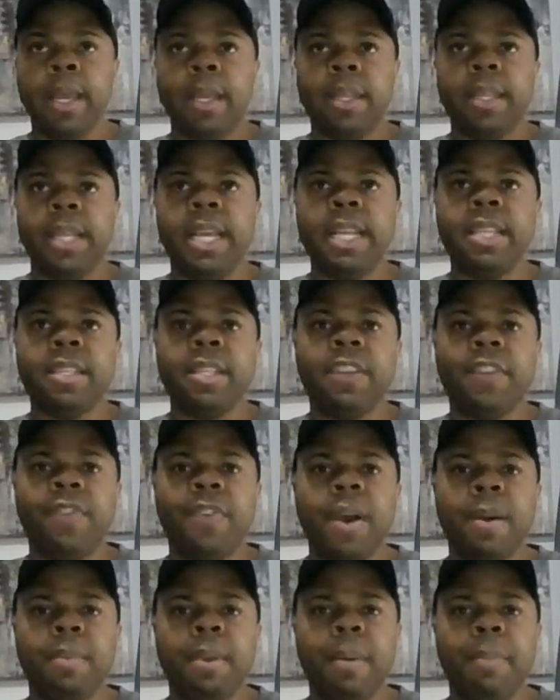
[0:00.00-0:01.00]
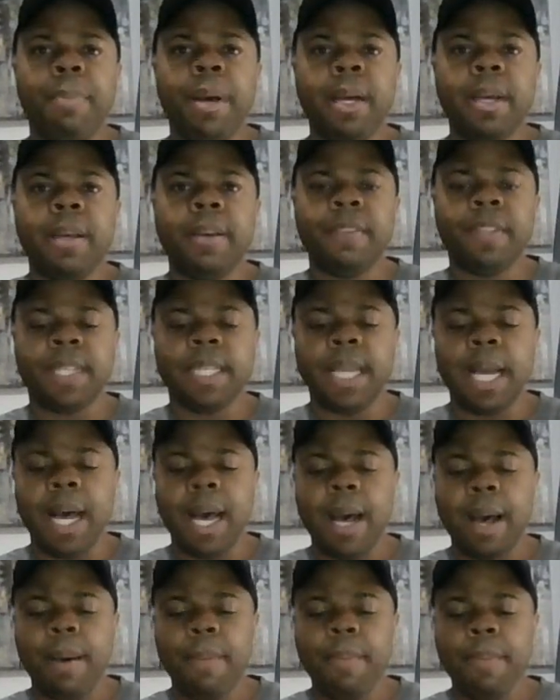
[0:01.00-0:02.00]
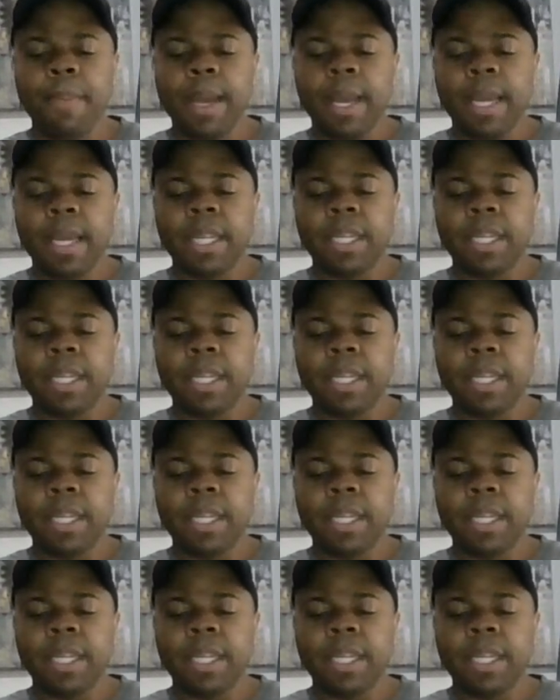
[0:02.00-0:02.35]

This is from the book of Psalm,